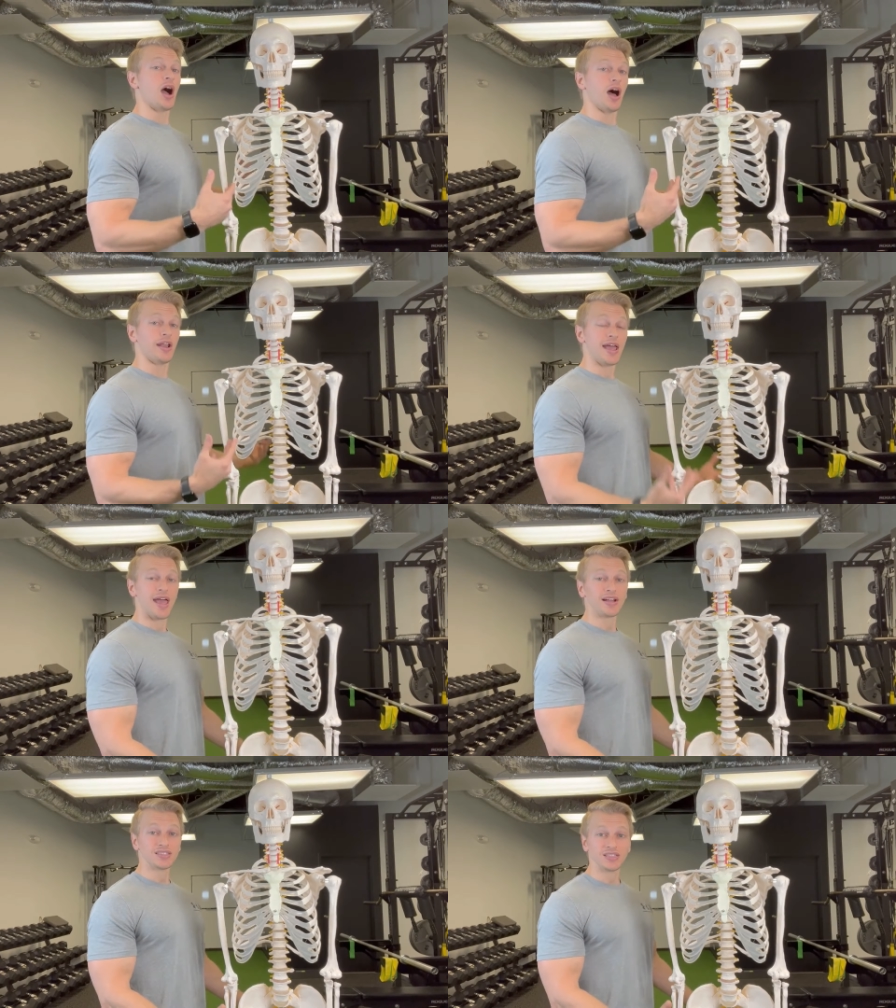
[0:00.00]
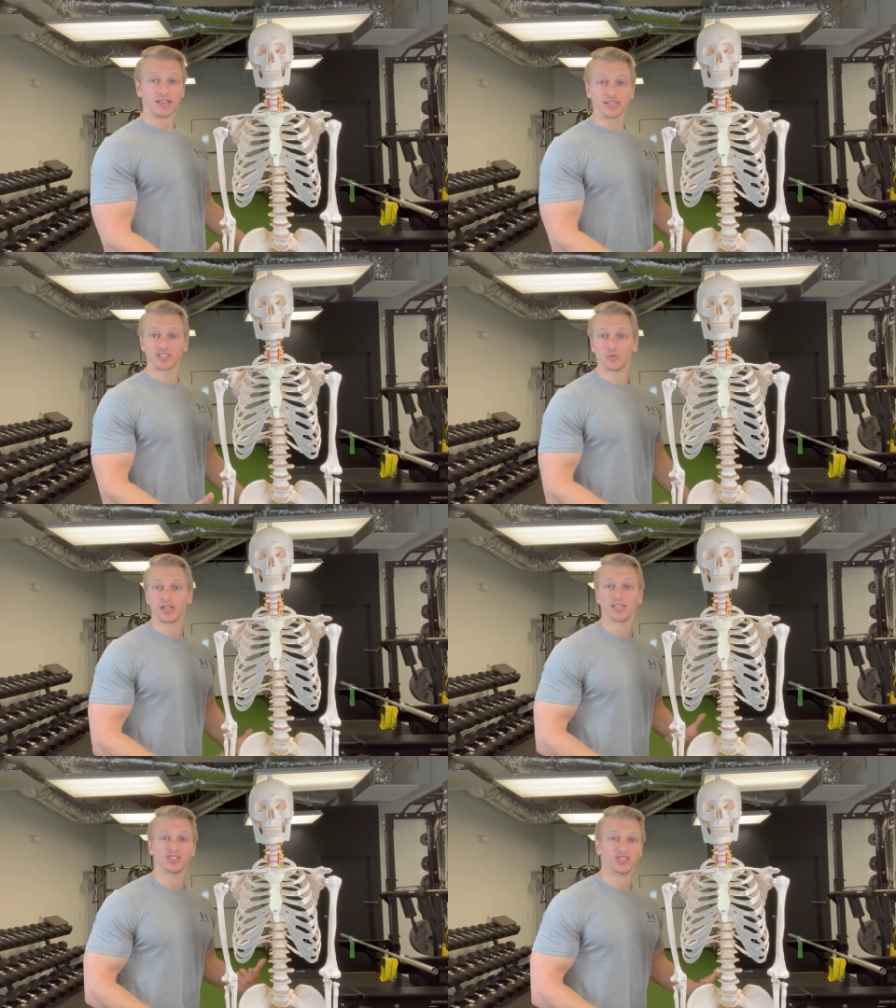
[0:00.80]
On exhalation, we
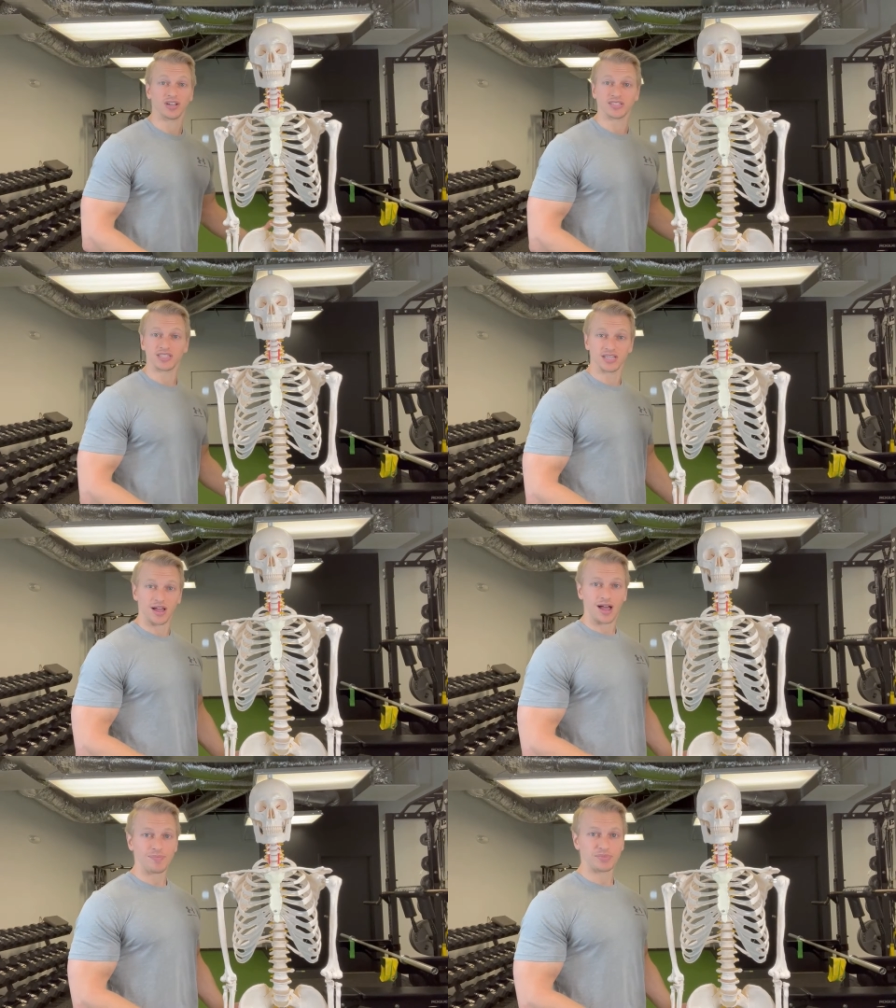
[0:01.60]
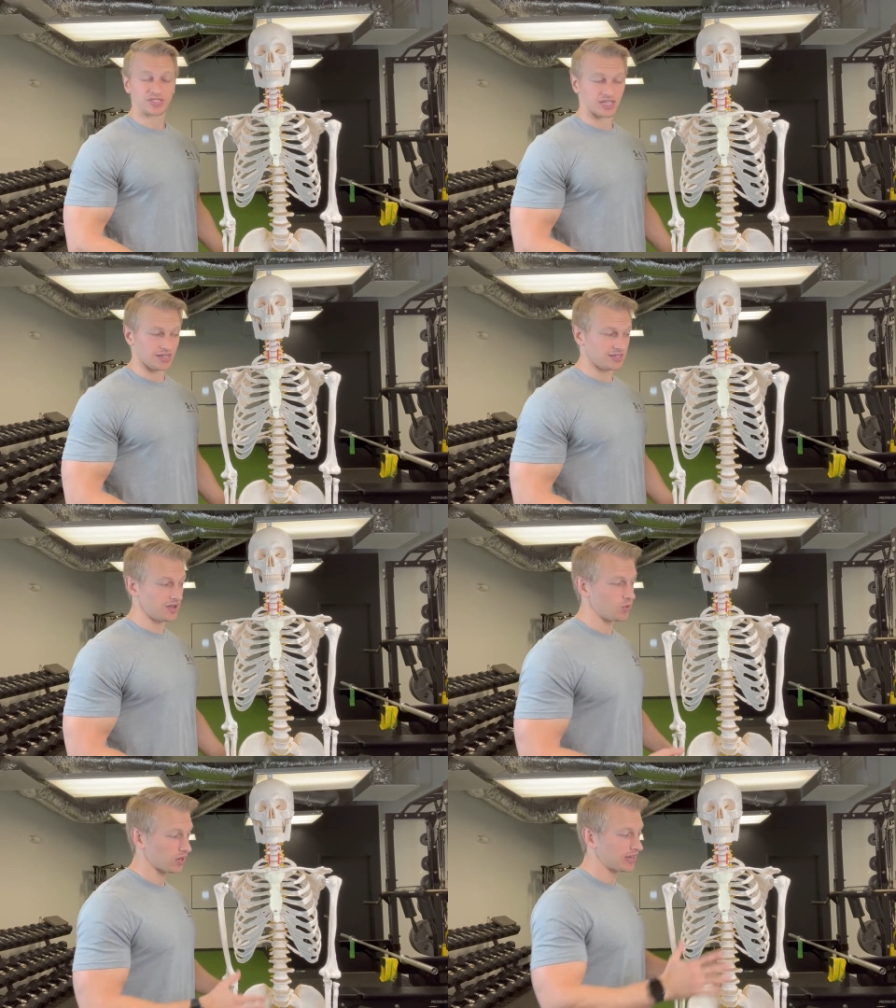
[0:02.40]
get just the opposite.
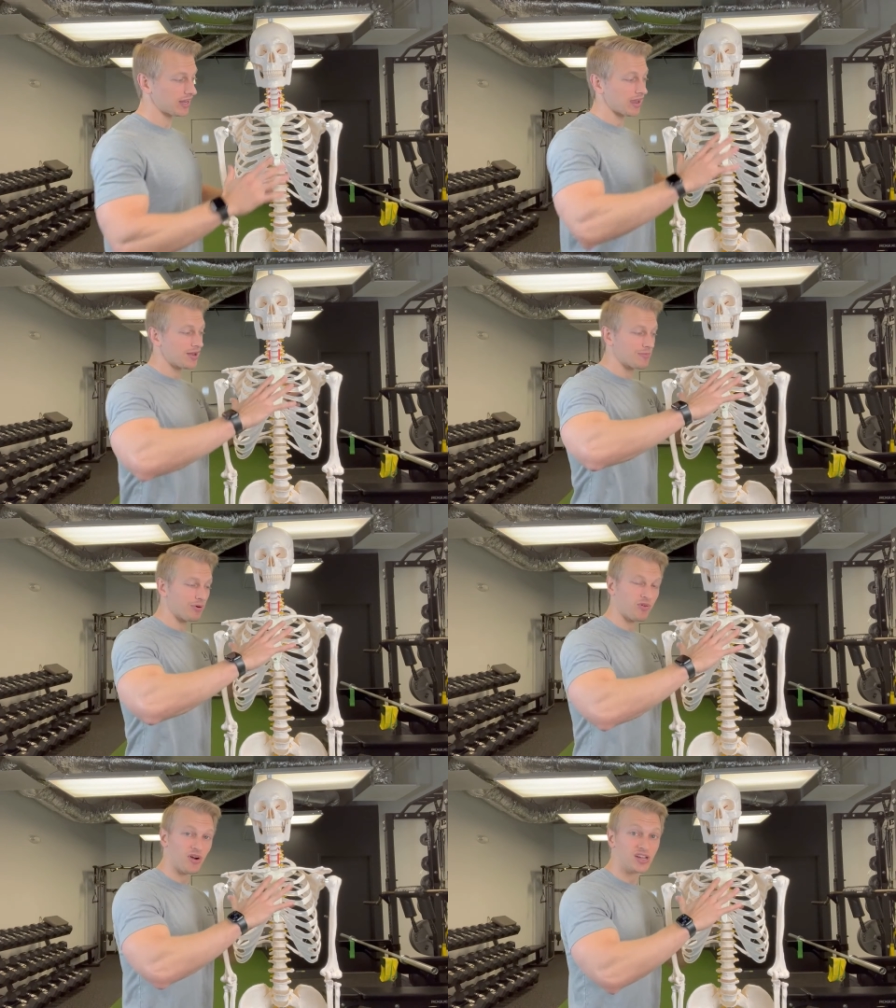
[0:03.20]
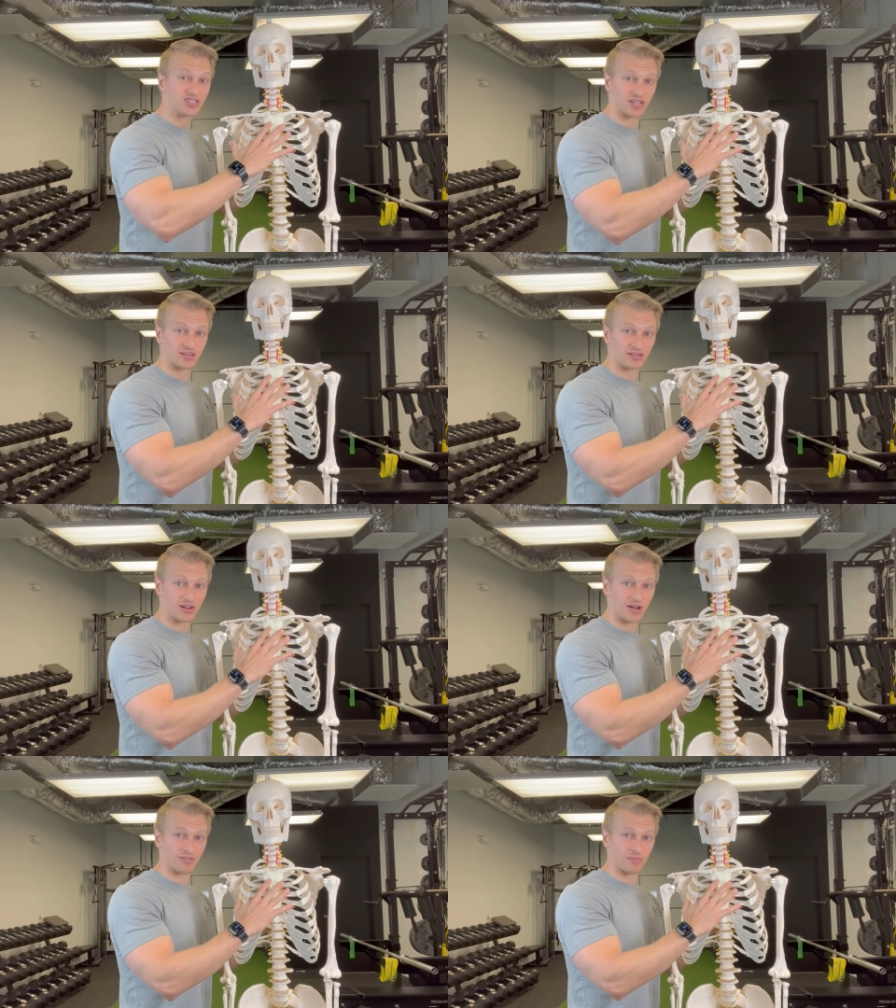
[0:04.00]
We're gonna get compression
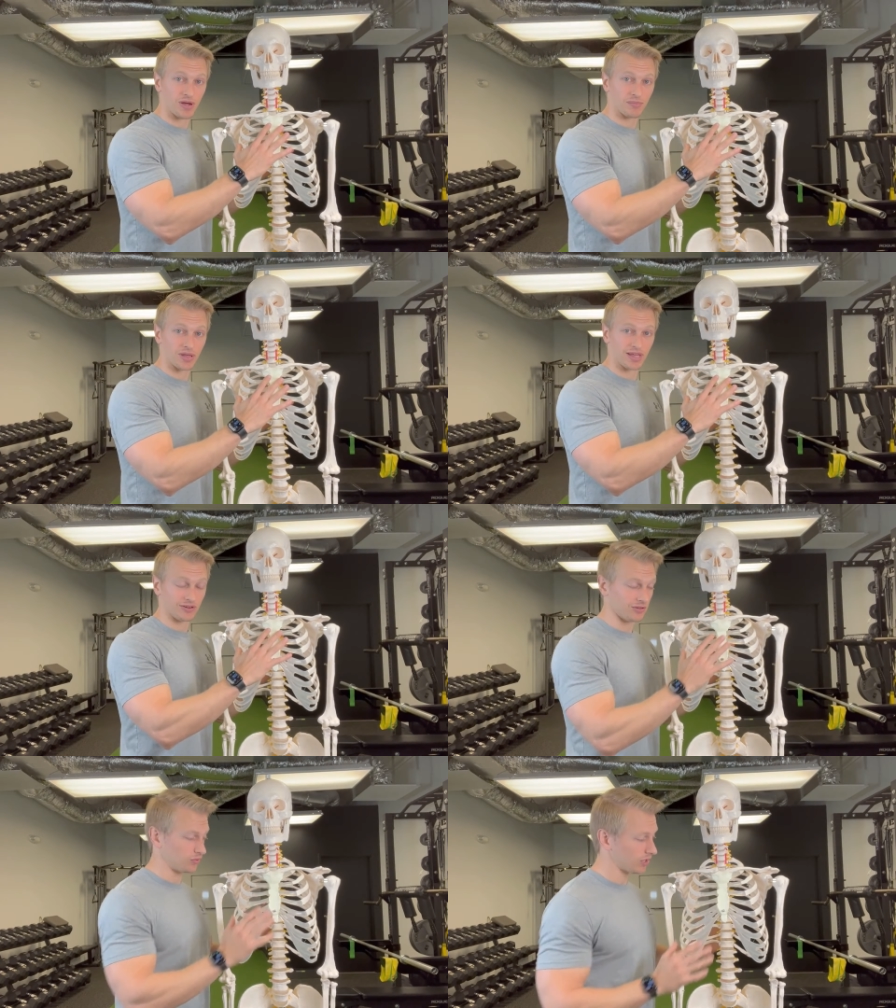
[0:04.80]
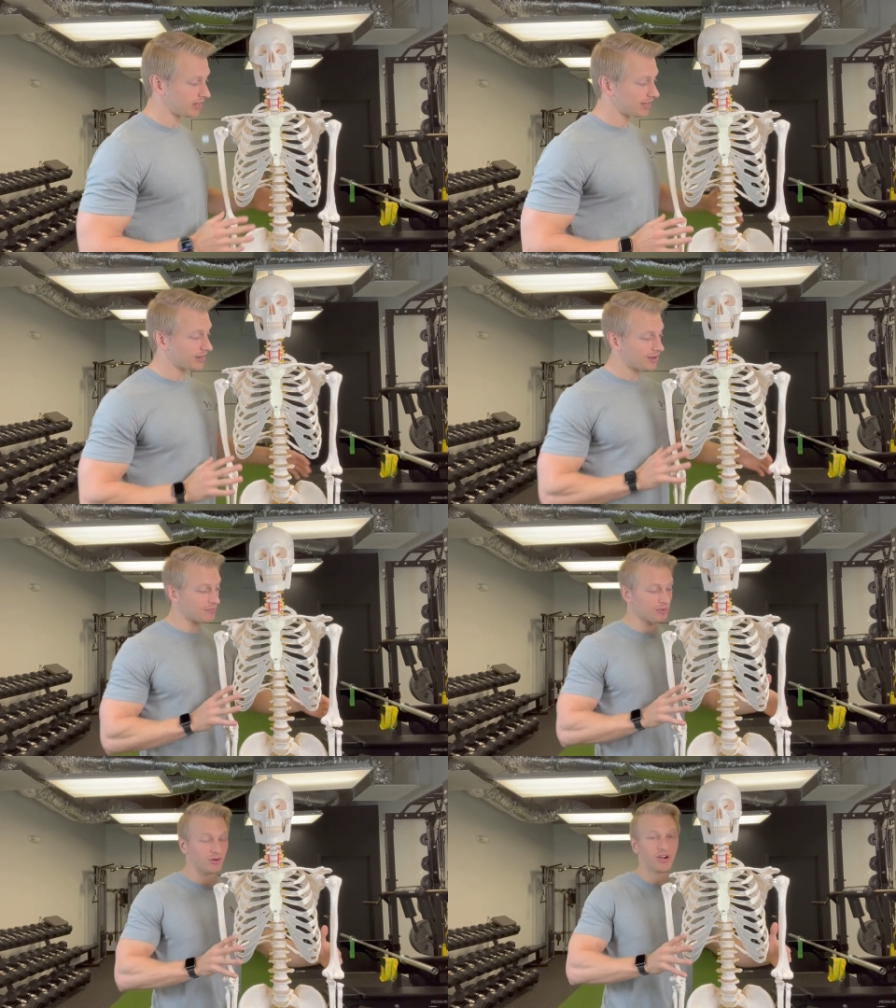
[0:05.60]
of the pump handle. We're gonna get
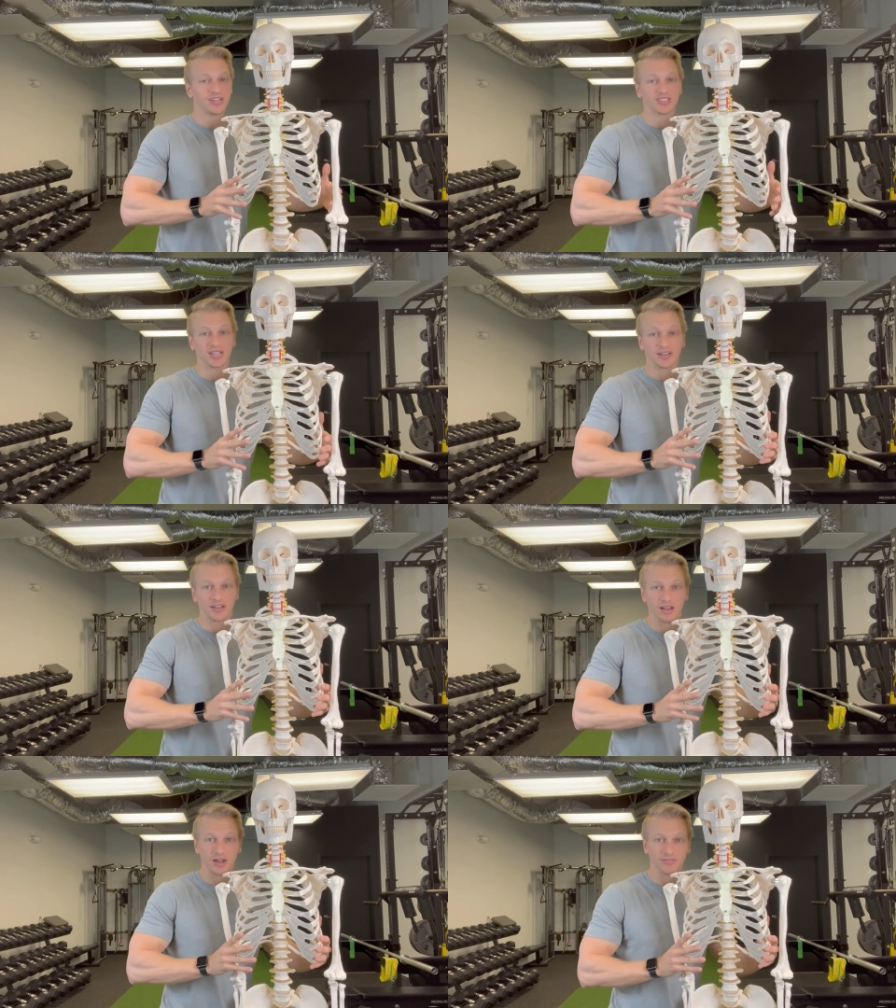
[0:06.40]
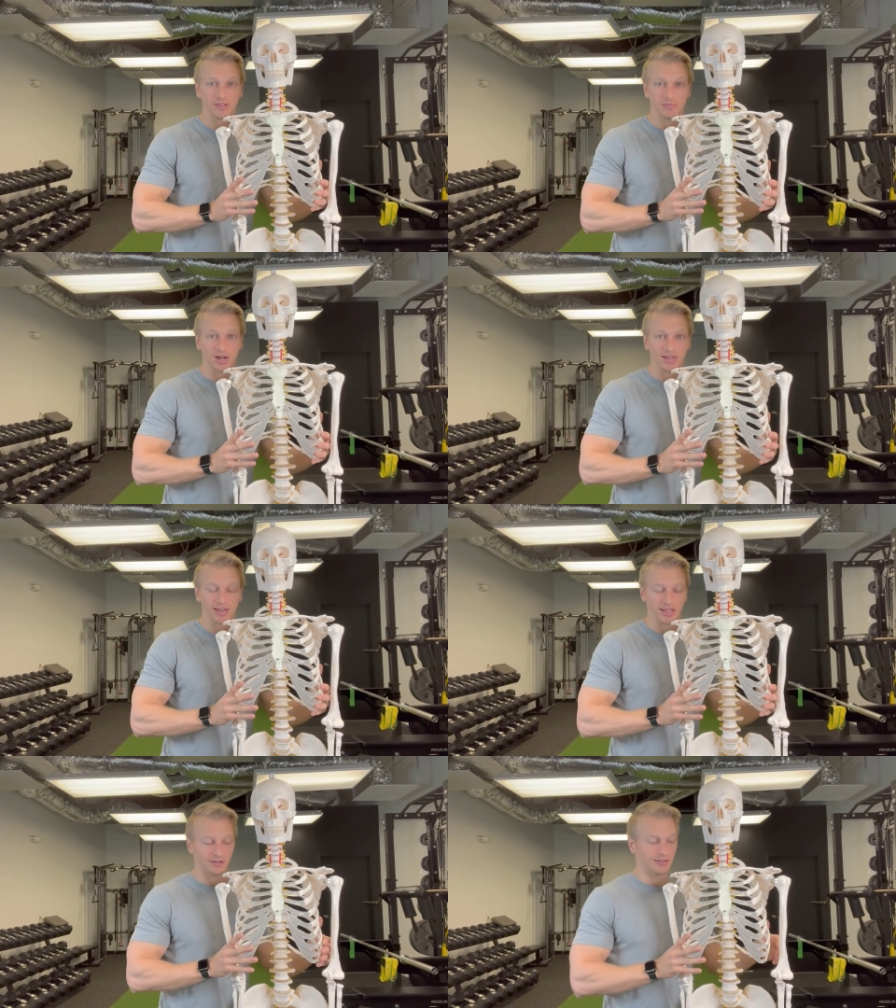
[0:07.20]
compression of the bucket
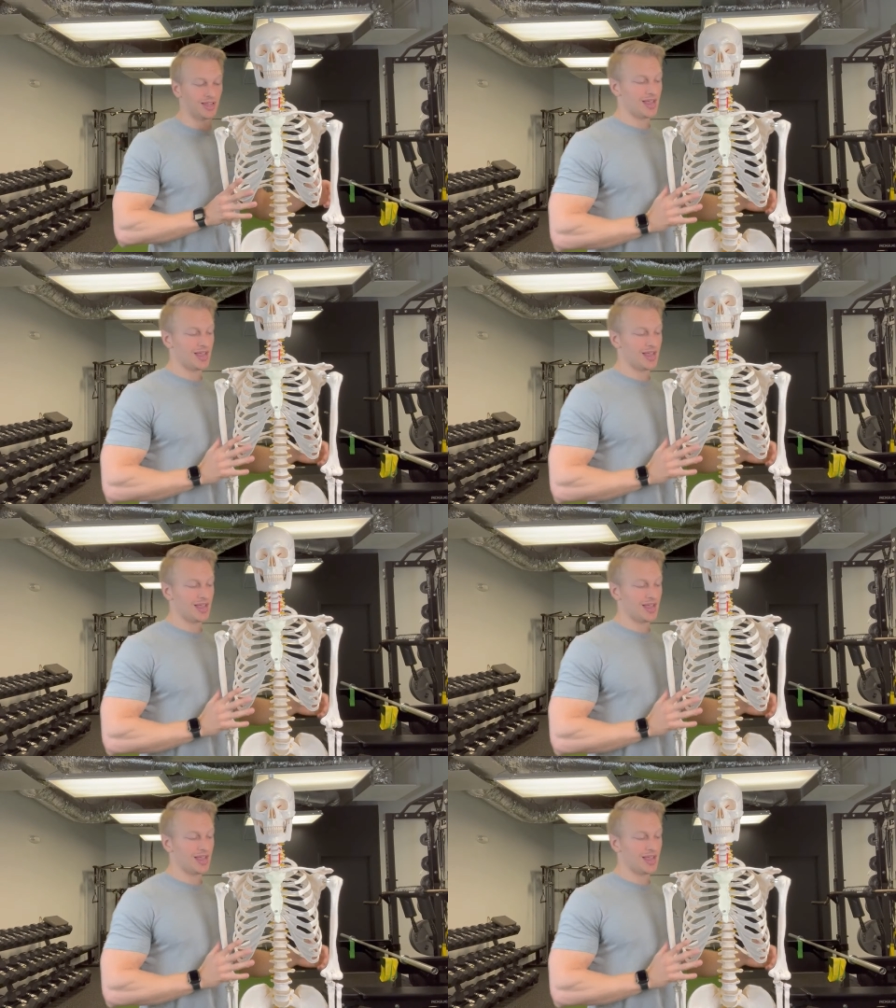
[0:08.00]
handle.